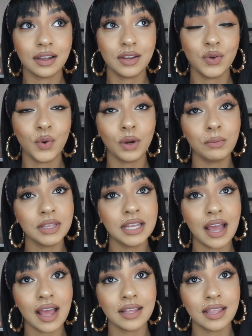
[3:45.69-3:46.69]
normally
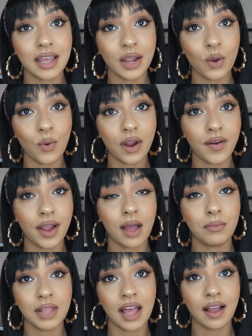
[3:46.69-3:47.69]
I like wearing a
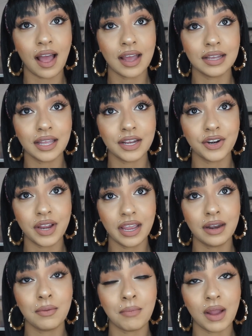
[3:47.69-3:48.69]
black eyeliner
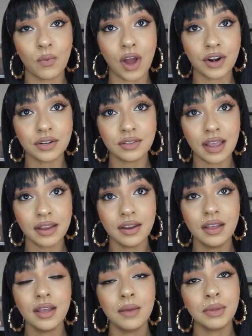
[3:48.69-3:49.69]
in my waterline,
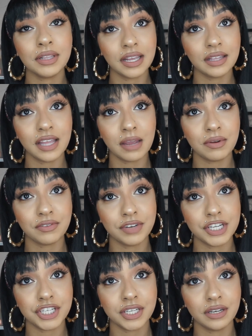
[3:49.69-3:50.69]
but lately I've been
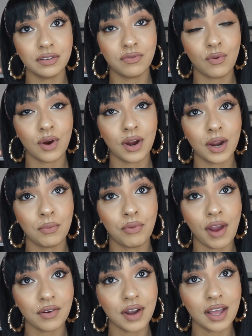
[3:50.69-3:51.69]
reaching for
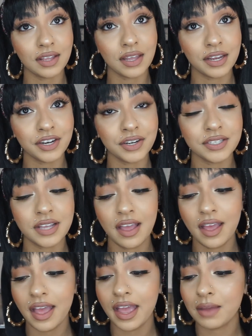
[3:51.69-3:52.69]
brown eyeliners,
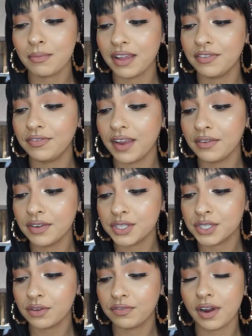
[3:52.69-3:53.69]
and my favorite
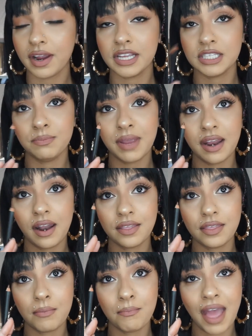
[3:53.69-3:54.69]
so far has been
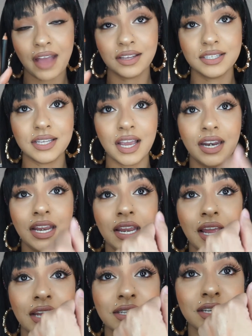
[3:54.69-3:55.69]
the MAC
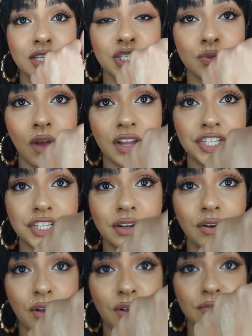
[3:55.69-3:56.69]
Teddy. I did swatch
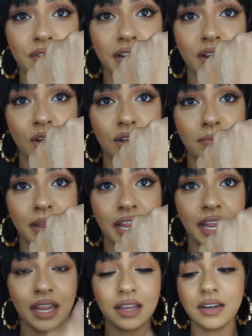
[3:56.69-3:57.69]
it already on my
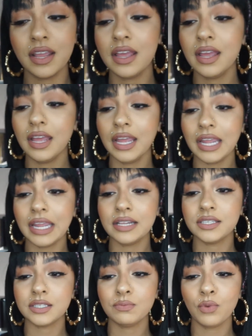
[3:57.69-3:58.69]
hand.
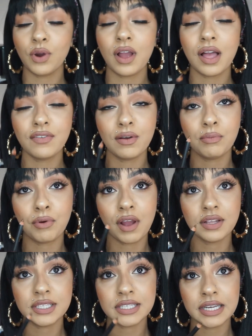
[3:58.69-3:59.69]
It's more of a
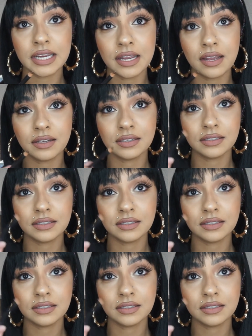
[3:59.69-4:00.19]
bronzy